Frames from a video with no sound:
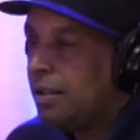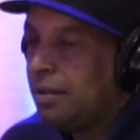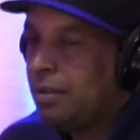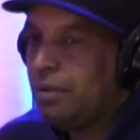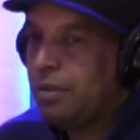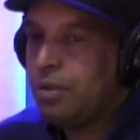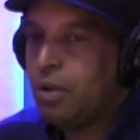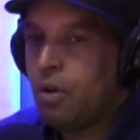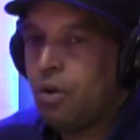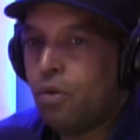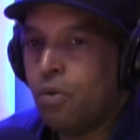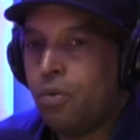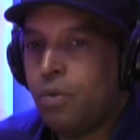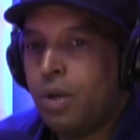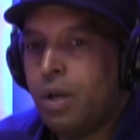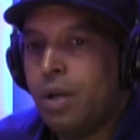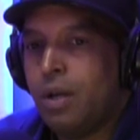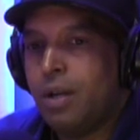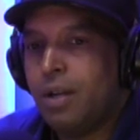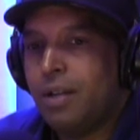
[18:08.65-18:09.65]
you know,
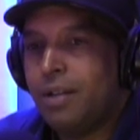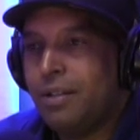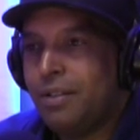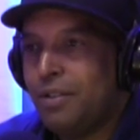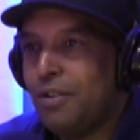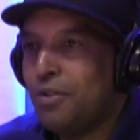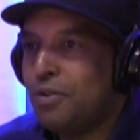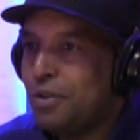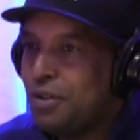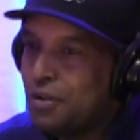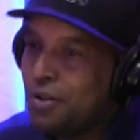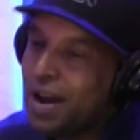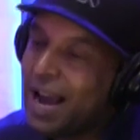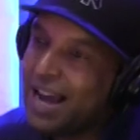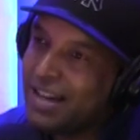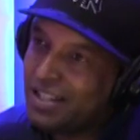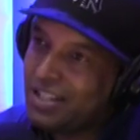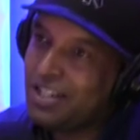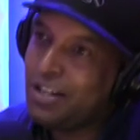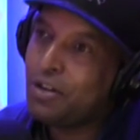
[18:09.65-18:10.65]
you you
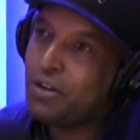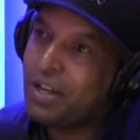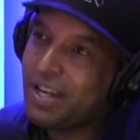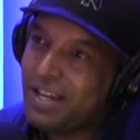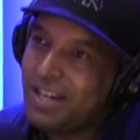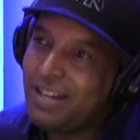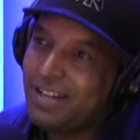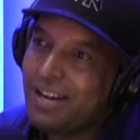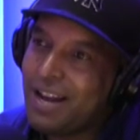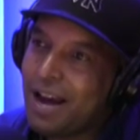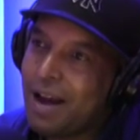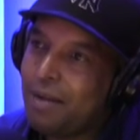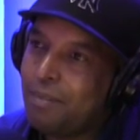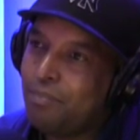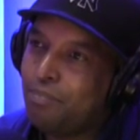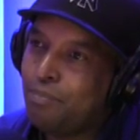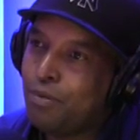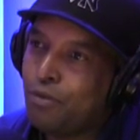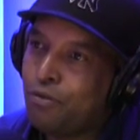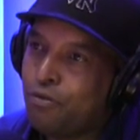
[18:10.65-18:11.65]
actually are getting
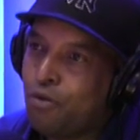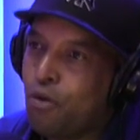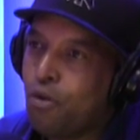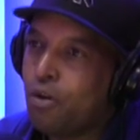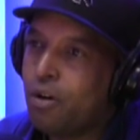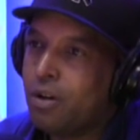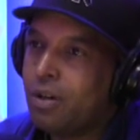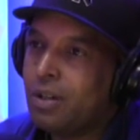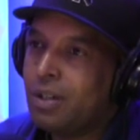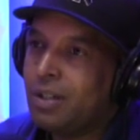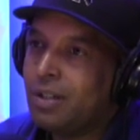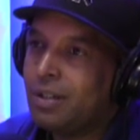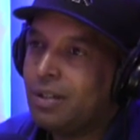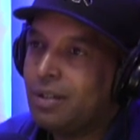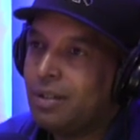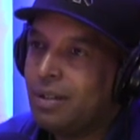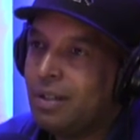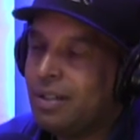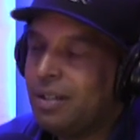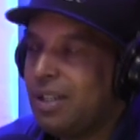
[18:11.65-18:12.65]
that before
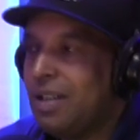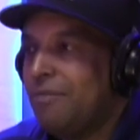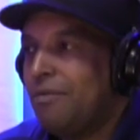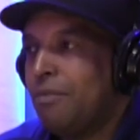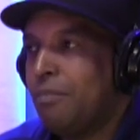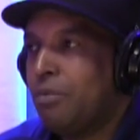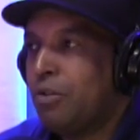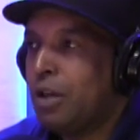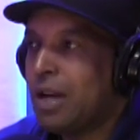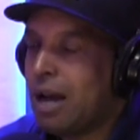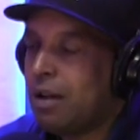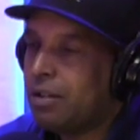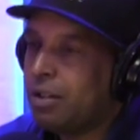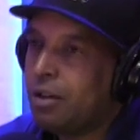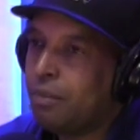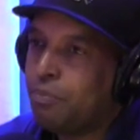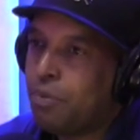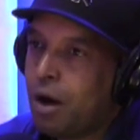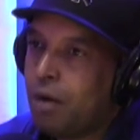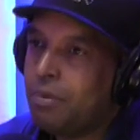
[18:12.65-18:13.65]
it's even put out to
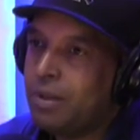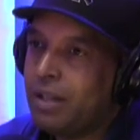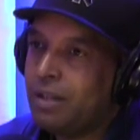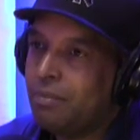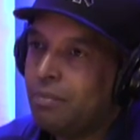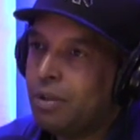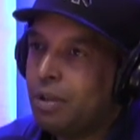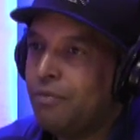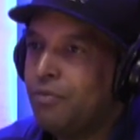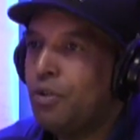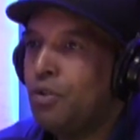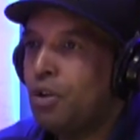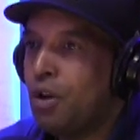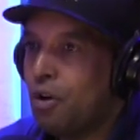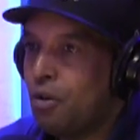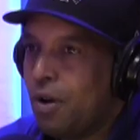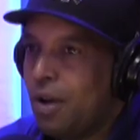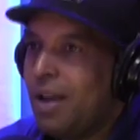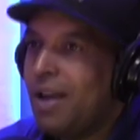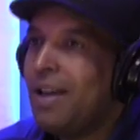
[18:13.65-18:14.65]
the public. But oh, if wow.
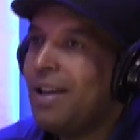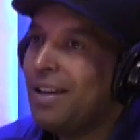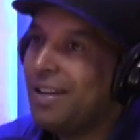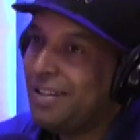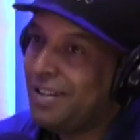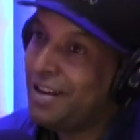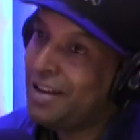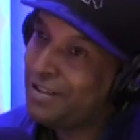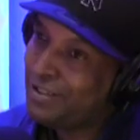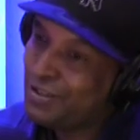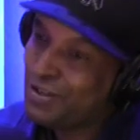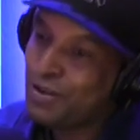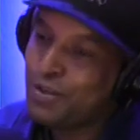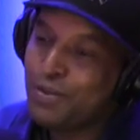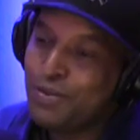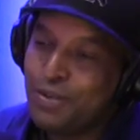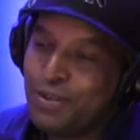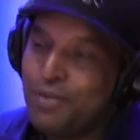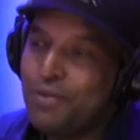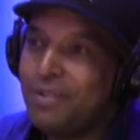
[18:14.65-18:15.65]
you go yeah, so
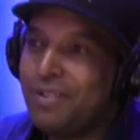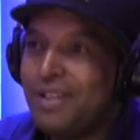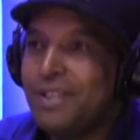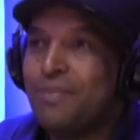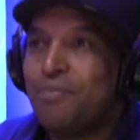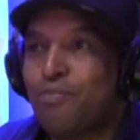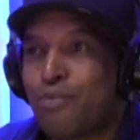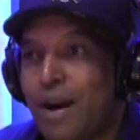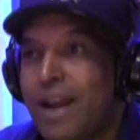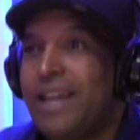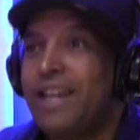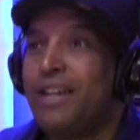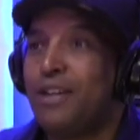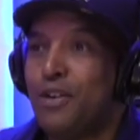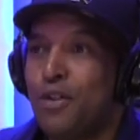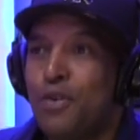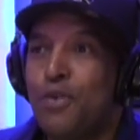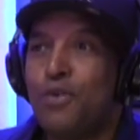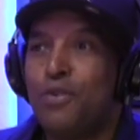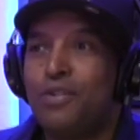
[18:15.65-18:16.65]
you you this breaking
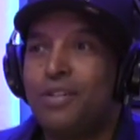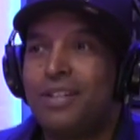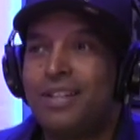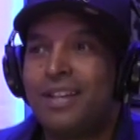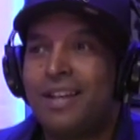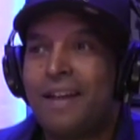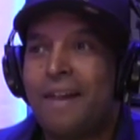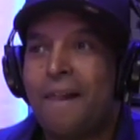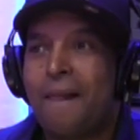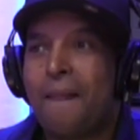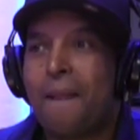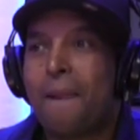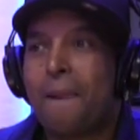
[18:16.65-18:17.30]
news. Yeah, breaking